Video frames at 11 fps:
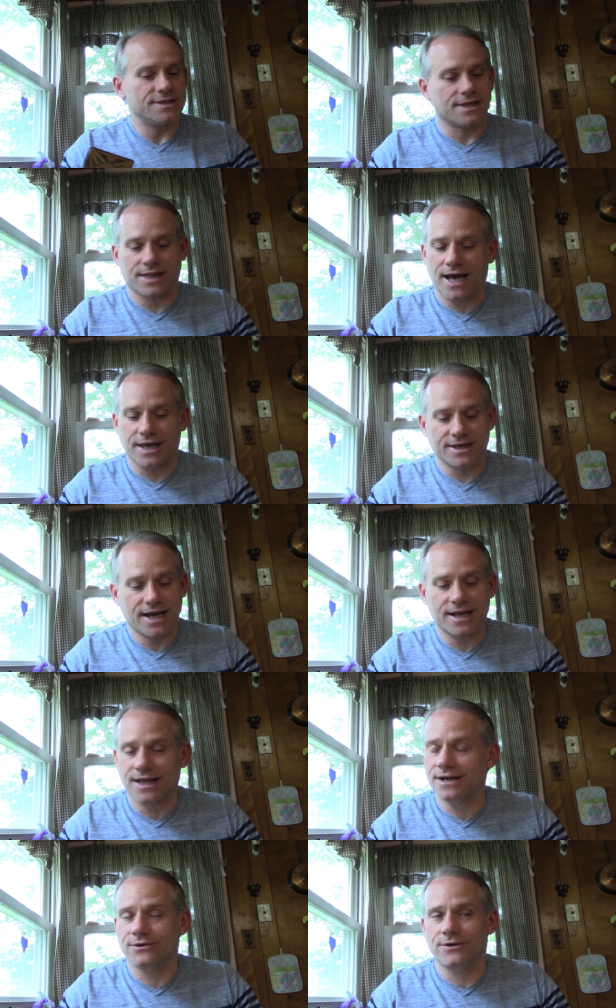a lot. You got a
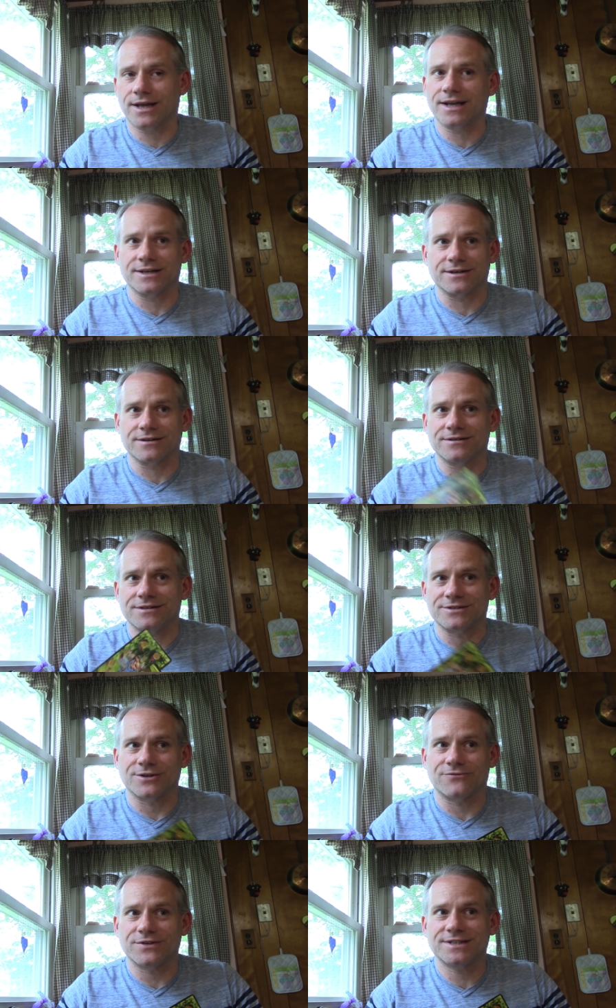lot going on here.
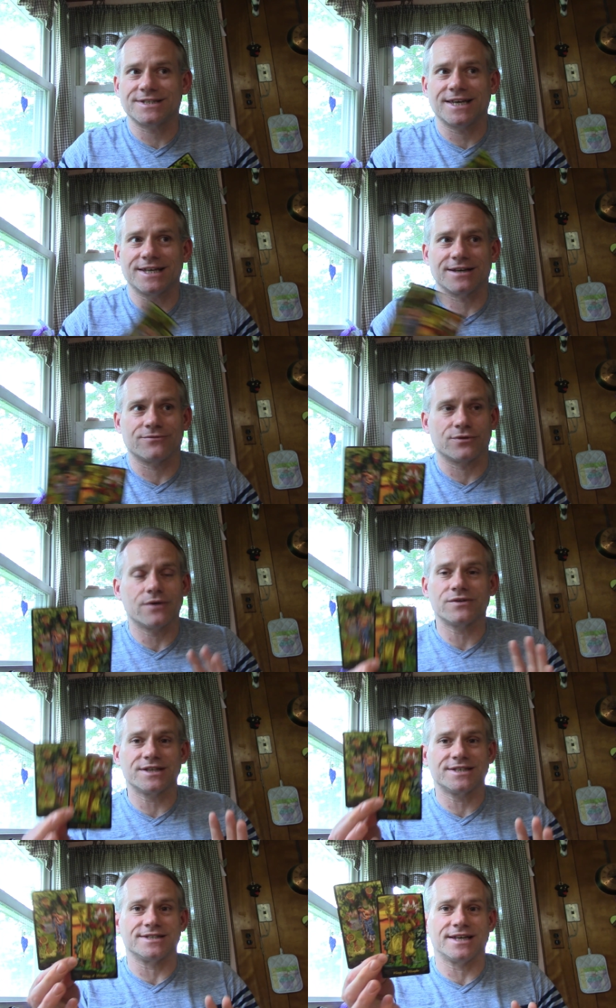So if this is hitting, forever
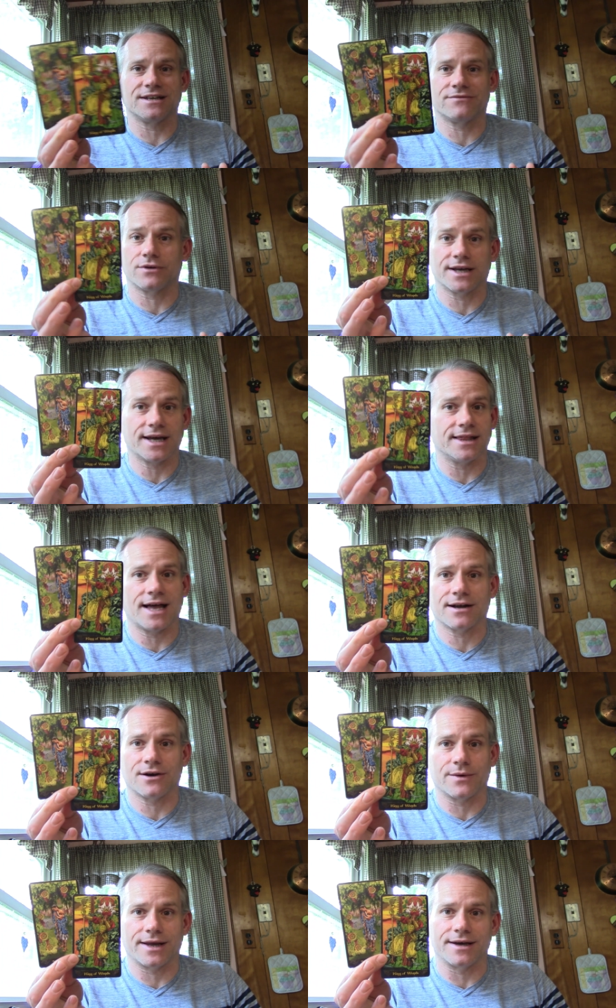this is hitting for, you got a lot
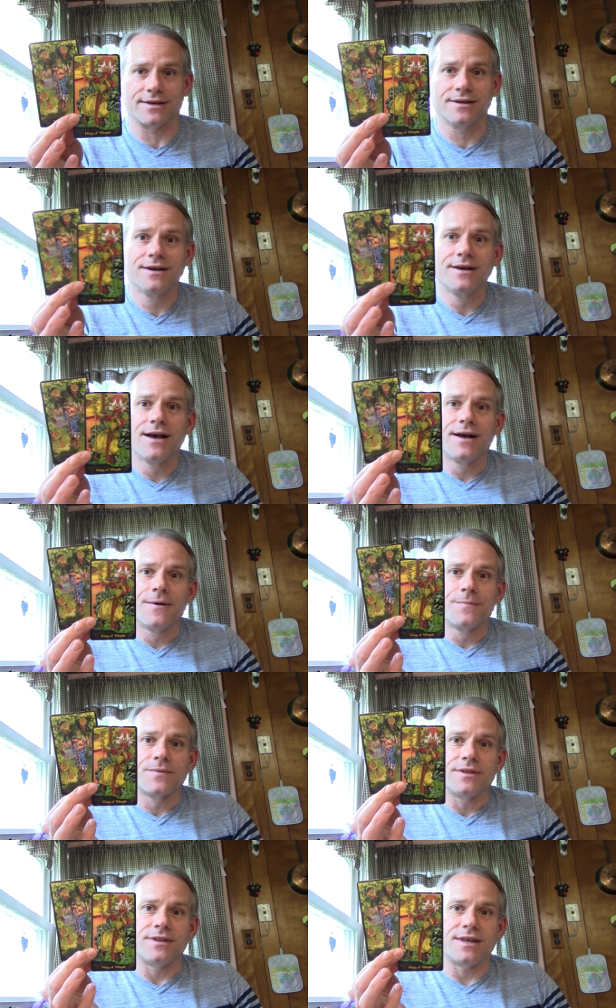going on.
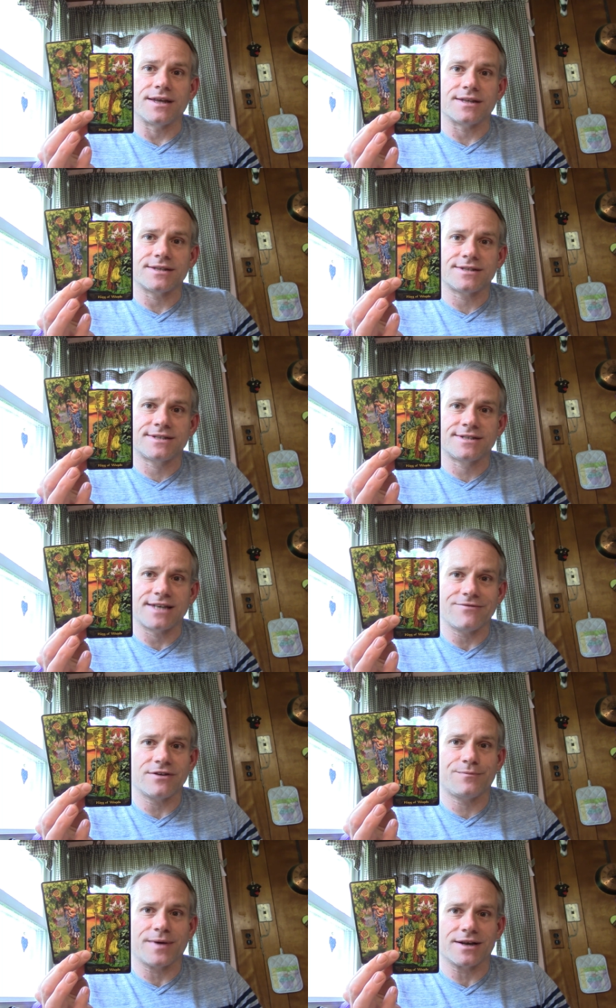The Seven
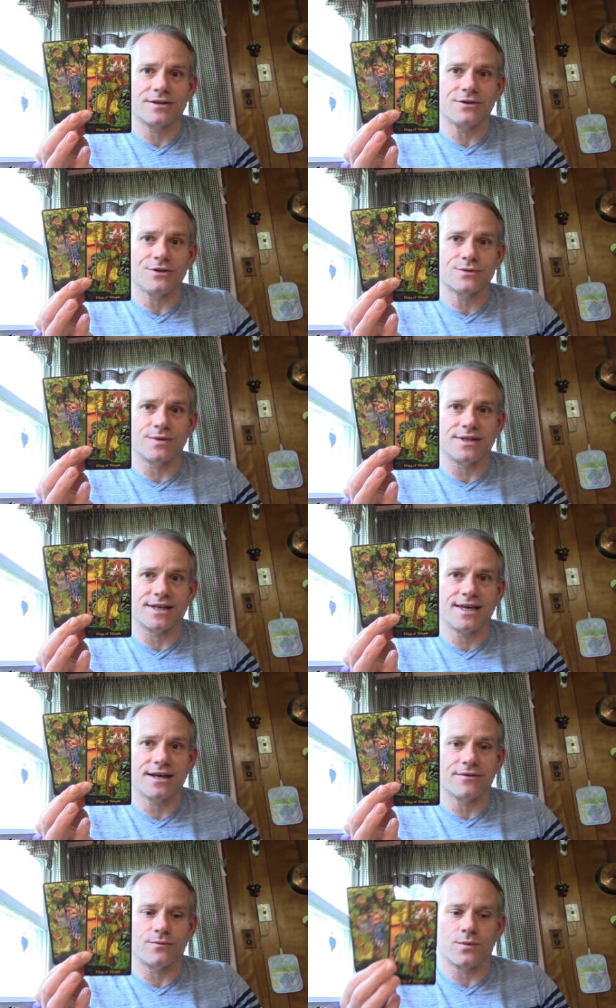of Pentacles with the
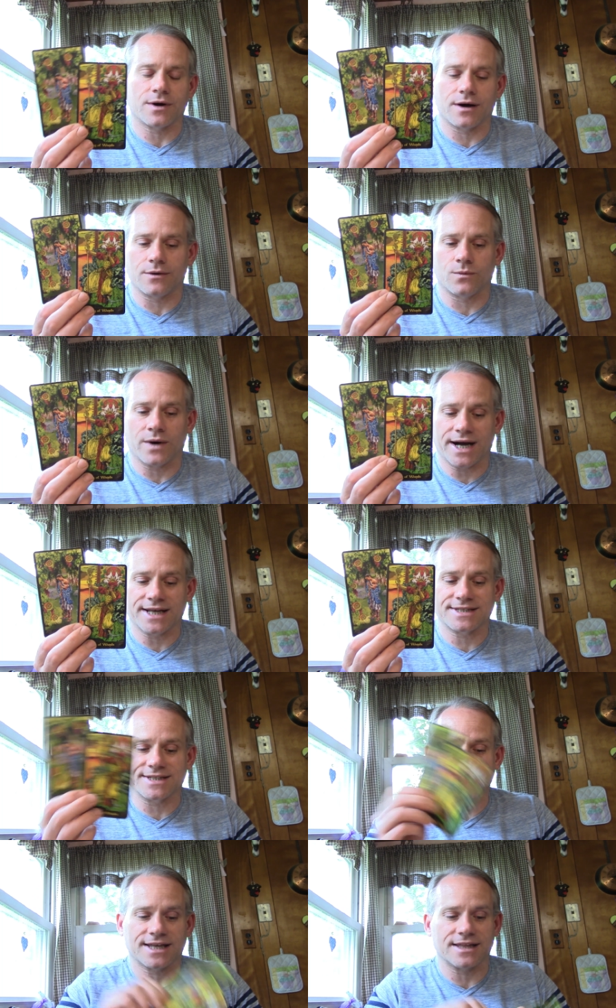King of Wands
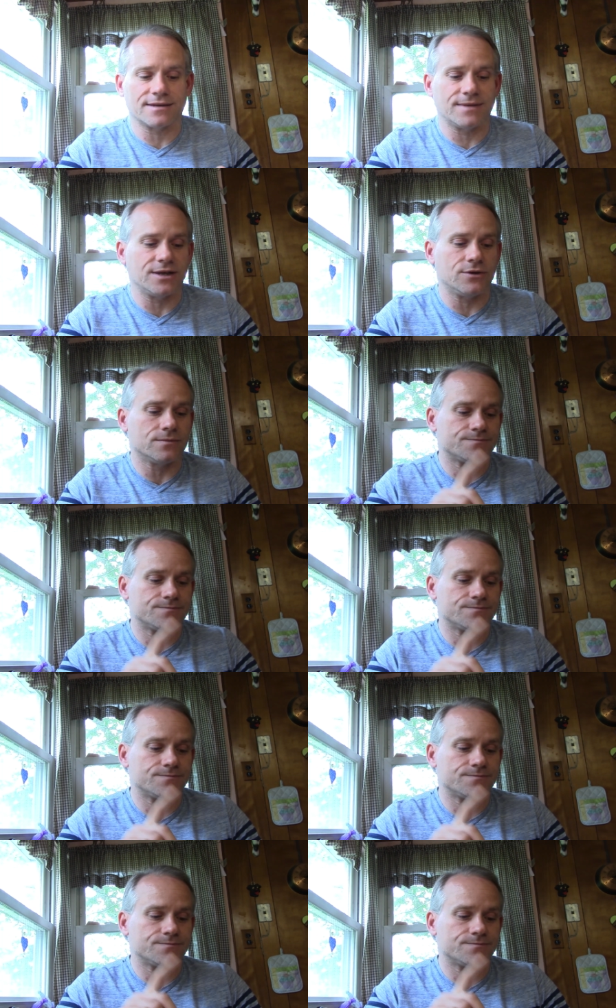is telling me